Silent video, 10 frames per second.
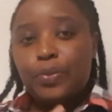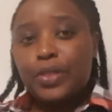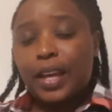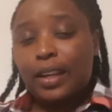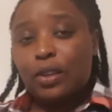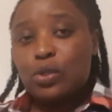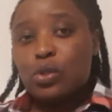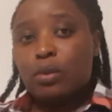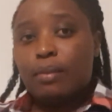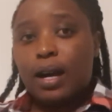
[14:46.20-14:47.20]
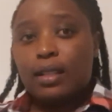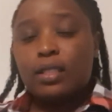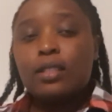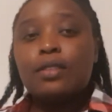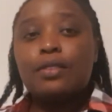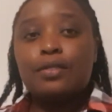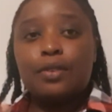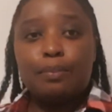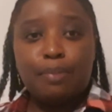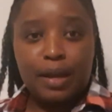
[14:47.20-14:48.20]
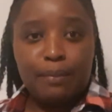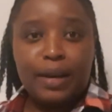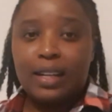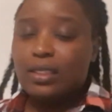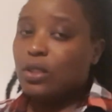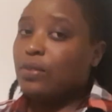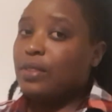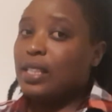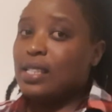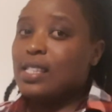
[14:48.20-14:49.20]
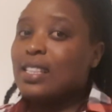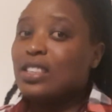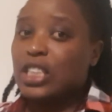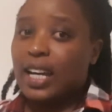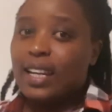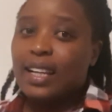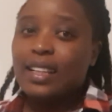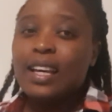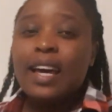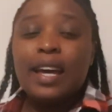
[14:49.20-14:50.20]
Thank you so much for being part of this channel.